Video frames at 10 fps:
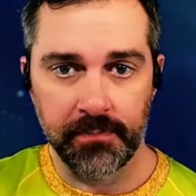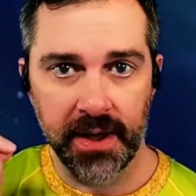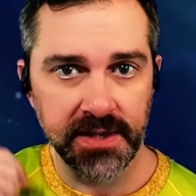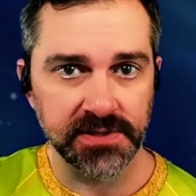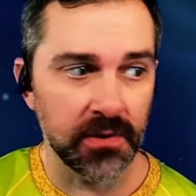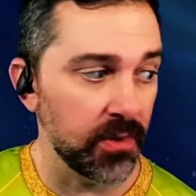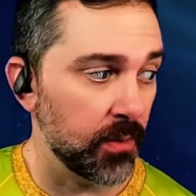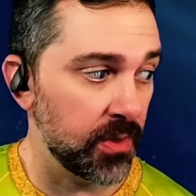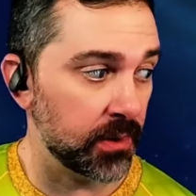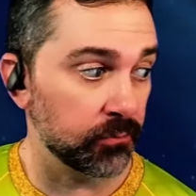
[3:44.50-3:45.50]
Pike's the only
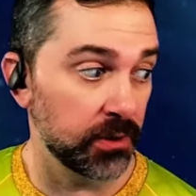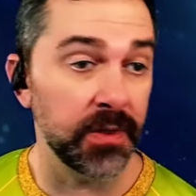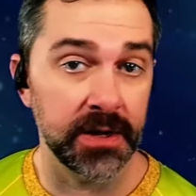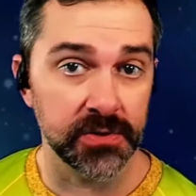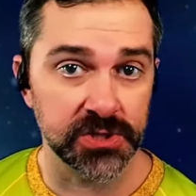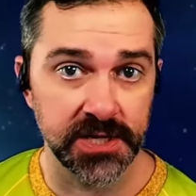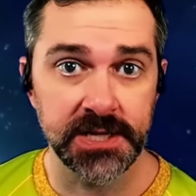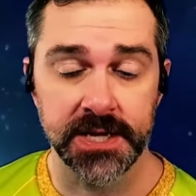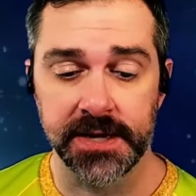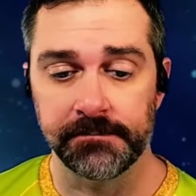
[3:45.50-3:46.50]
one that would really
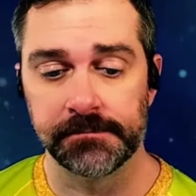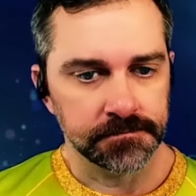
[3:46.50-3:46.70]
understand that.